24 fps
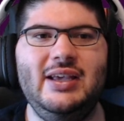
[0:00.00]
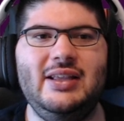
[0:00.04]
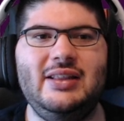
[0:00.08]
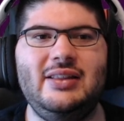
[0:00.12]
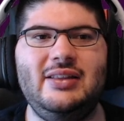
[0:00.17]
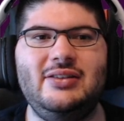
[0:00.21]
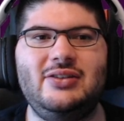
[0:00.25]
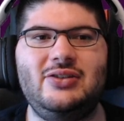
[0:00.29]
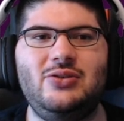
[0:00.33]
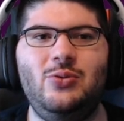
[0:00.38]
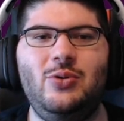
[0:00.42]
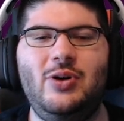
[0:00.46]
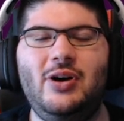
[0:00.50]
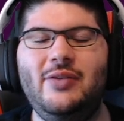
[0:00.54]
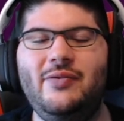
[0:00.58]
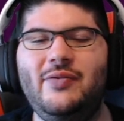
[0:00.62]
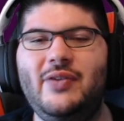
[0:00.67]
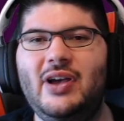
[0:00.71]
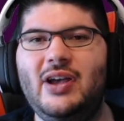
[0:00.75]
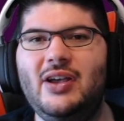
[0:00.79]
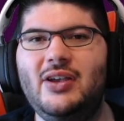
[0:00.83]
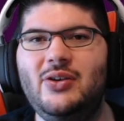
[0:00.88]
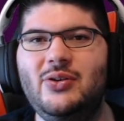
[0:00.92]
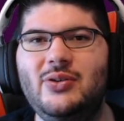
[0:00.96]
The squad
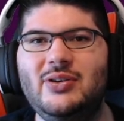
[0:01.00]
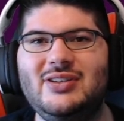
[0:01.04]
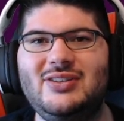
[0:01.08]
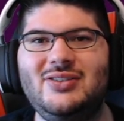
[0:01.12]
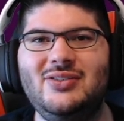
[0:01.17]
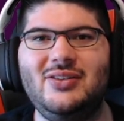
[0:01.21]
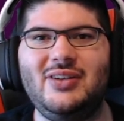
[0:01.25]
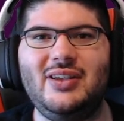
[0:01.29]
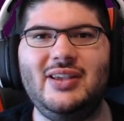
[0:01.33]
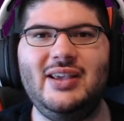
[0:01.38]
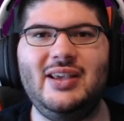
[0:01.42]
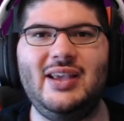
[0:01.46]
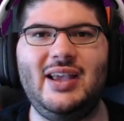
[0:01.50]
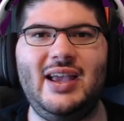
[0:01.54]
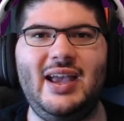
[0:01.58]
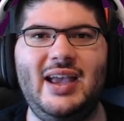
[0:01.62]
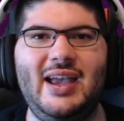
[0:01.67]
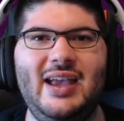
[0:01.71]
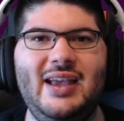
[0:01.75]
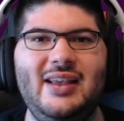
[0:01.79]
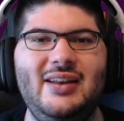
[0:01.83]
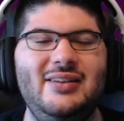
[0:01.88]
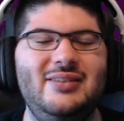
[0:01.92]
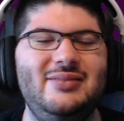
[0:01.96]
value is looking
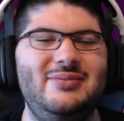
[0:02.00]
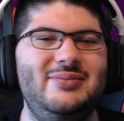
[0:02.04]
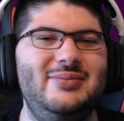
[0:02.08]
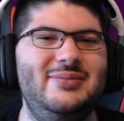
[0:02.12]
at,